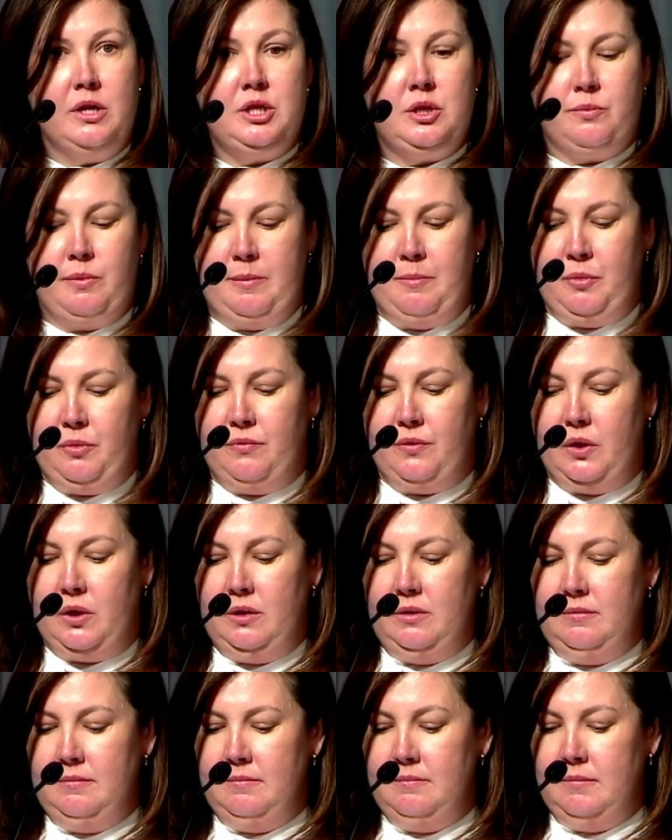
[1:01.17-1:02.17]
removal
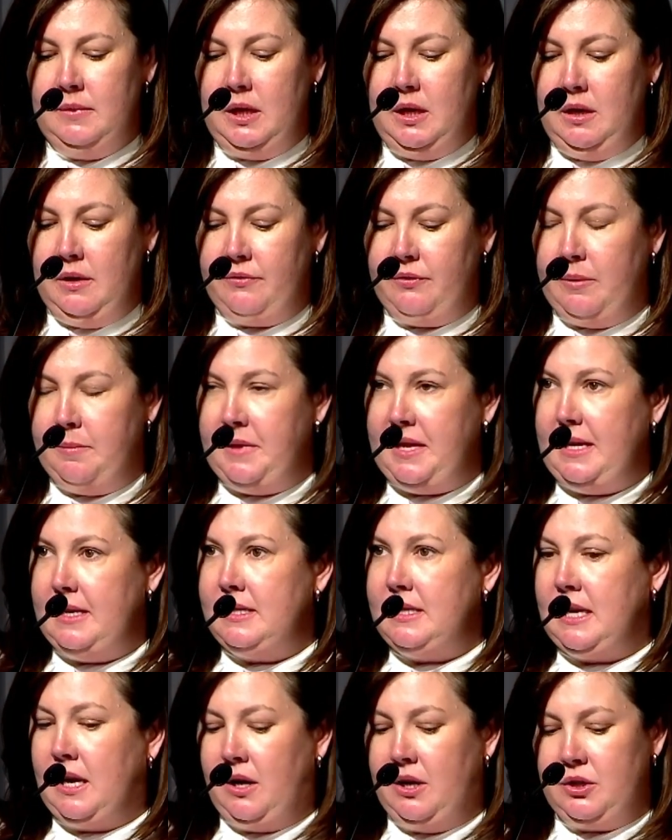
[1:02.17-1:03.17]
from these
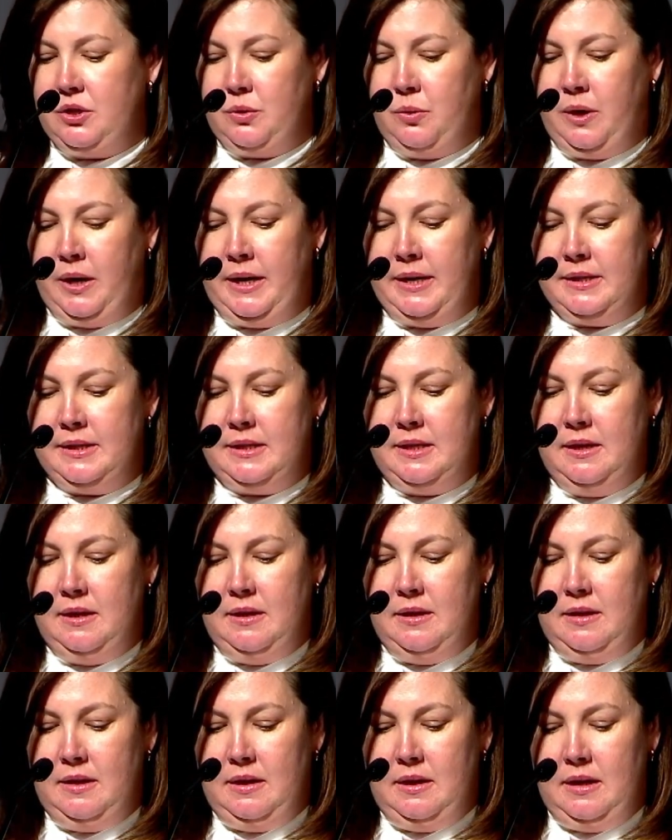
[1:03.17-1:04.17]
territories
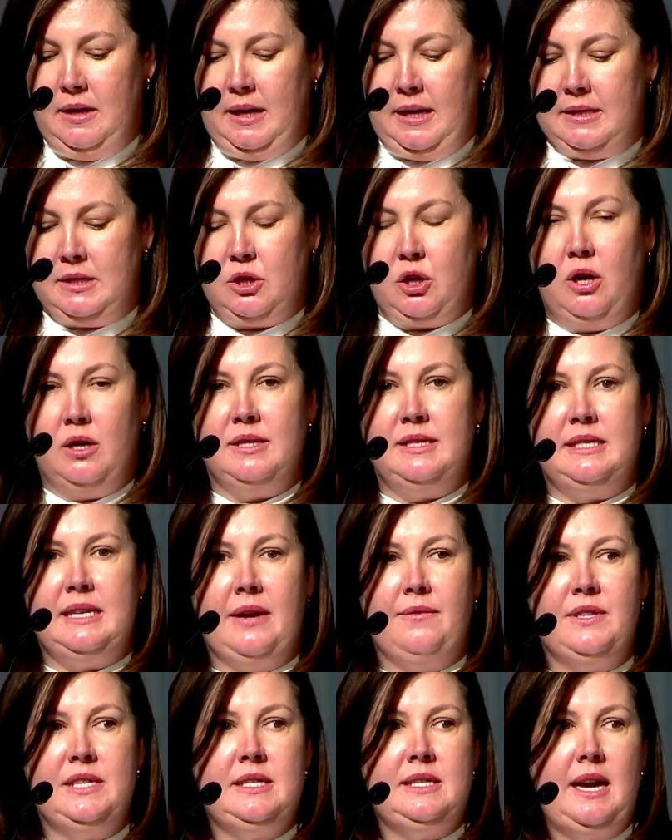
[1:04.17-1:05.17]
has caused
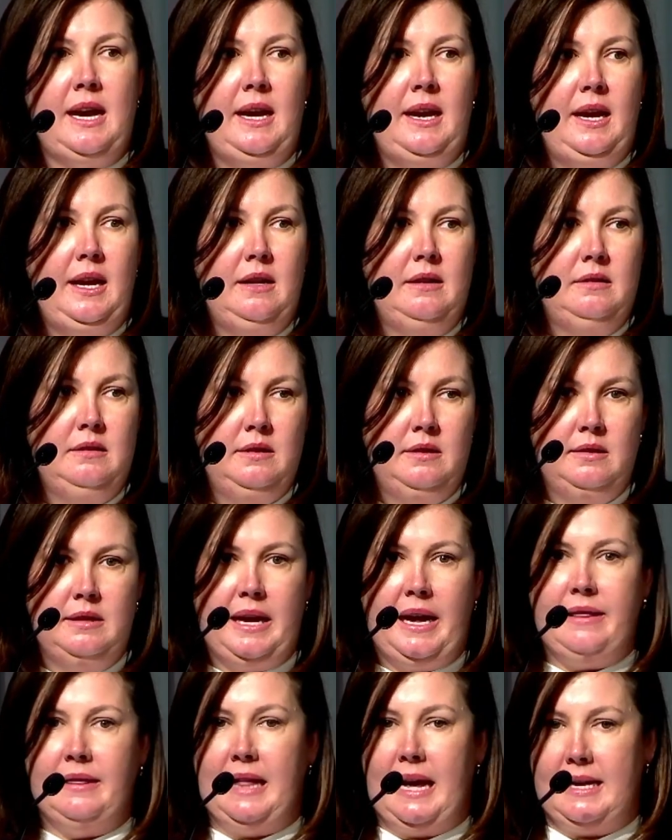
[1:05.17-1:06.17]
devastating
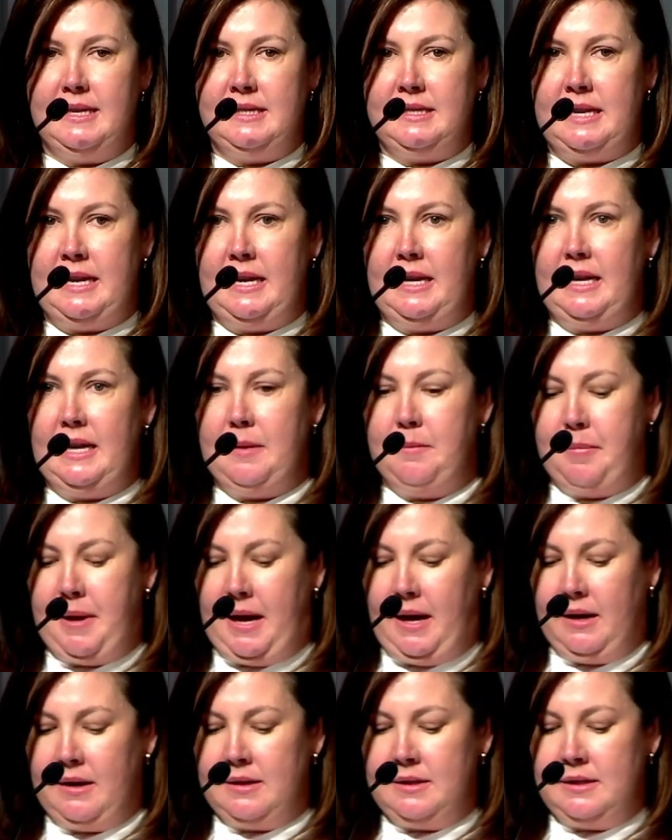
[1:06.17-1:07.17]
and lasting
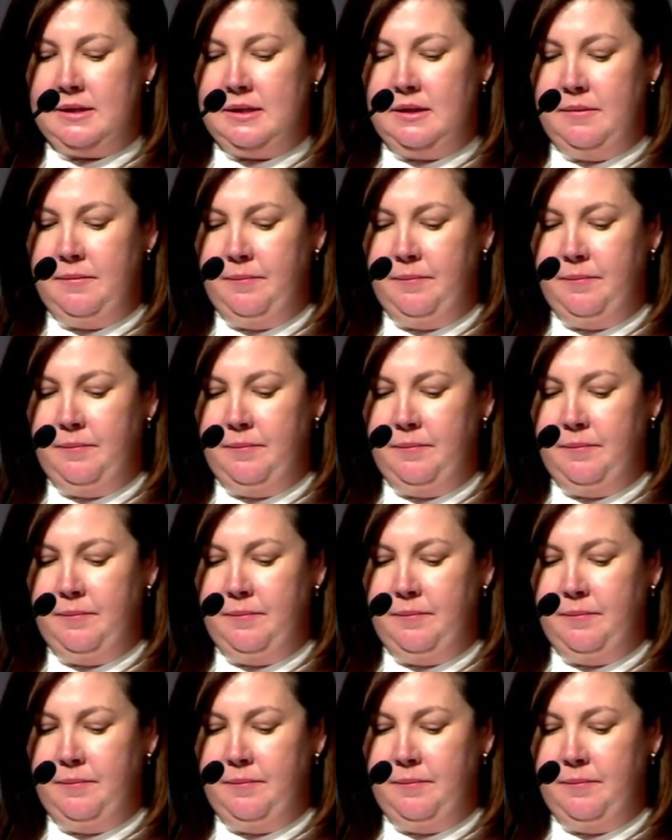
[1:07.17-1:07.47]
impacts.